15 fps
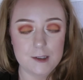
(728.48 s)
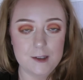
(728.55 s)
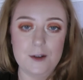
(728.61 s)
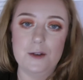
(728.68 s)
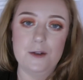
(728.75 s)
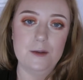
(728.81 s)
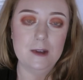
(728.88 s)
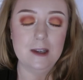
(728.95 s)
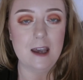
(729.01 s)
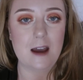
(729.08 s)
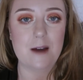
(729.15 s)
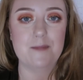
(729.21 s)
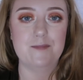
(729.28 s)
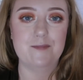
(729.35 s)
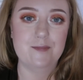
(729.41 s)
So
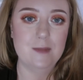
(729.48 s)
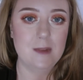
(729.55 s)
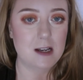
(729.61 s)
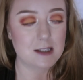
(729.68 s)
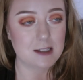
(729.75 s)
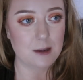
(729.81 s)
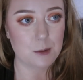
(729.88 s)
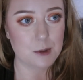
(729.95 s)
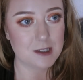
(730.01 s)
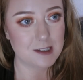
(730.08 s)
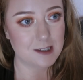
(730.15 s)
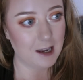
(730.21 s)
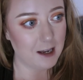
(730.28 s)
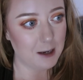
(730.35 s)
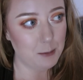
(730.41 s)
yeah, as I was
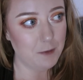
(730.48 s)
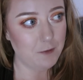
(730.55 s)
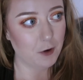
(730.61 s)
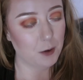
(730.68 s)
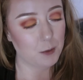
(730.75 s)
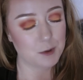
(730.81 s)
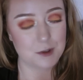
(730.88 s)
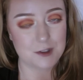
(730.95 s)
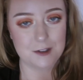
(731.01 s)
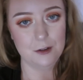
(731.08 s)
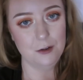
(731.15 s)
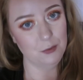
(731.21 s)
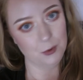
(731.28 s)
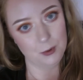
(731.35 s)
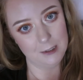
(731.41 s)
saying before I was
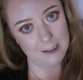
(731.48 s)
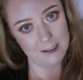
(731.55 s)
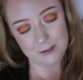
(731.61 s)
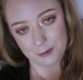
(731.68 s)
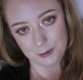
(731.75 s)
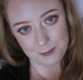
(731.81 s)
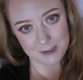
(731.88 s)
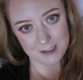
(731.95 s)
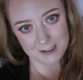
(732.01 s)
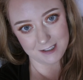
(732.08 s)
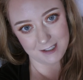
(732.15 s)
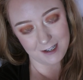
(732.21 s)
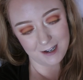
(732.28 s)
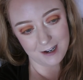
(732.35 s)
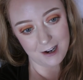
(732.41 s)
so rudely interrupted,
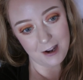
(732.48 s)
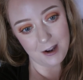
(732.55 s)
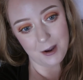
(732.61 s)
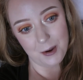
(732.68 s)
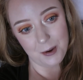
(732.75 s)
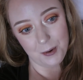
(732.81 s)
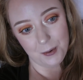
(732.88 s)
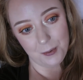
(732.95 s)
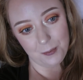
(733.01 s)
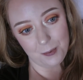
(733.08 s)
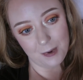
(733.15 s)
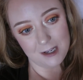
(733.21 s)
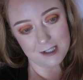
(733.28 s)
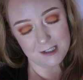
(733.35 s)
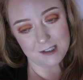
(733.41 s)

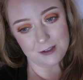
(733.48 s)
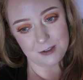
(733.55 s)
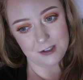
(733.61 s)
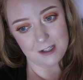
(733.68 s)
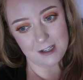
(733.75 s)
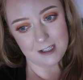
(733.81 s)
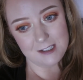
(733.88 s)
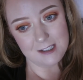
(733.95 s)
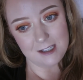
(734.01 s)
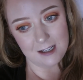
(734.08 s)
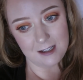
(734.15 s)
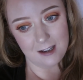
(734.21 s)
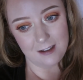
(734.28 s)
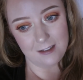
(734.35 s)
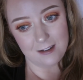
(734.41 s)
when it's such a nice
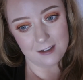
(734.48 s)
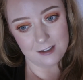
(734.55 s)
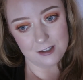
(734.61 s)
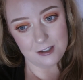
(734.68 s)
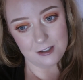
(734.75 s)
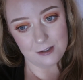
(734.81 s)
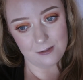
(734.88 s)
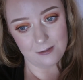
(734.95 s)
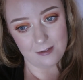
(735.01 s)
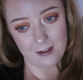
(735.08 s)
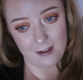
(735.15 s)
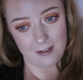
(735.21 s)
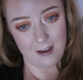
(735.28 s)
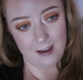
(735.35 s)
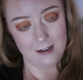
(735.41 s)
day like this, you don't
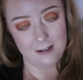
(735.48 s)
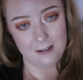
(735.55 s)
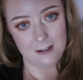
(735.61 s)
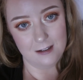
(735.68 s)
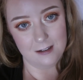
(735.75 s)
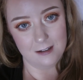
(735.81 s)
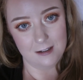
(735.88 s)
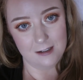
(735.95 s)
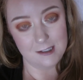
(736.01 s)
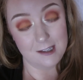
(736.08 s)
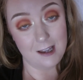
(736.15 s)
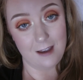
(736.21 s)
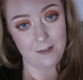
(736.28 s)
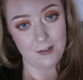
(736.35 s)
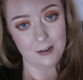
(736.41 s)
think that anything is
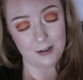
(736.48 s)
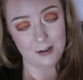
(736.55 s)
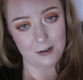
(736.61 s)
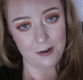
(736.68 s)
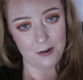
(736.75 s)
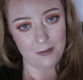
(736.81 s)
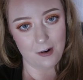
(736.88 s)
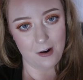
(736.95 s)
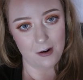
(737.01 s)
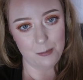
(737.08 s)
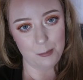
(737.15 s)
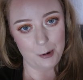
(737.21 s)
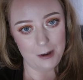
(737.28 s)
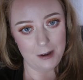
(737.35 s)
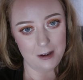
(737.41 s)
ever going to go wrong,
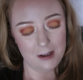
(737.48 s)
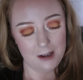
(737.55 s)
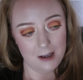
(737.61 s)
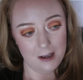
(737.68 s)
but